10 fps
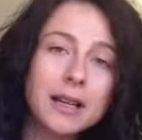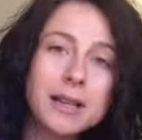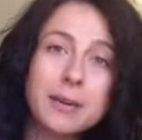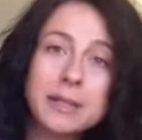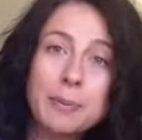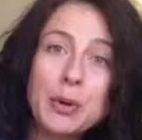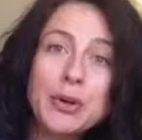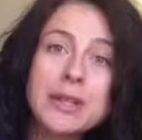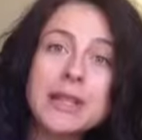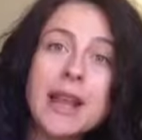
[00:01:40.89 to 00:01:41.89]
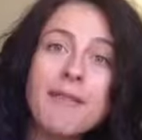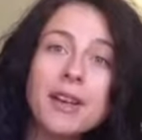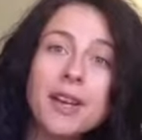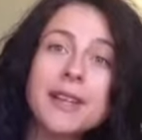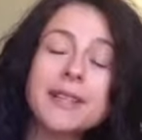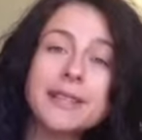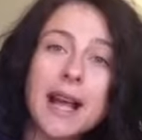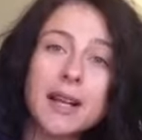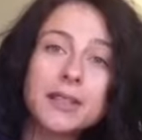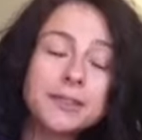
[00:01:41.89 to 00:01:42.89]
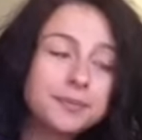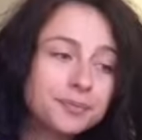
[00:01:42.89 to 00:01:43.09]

this book is never going to sell.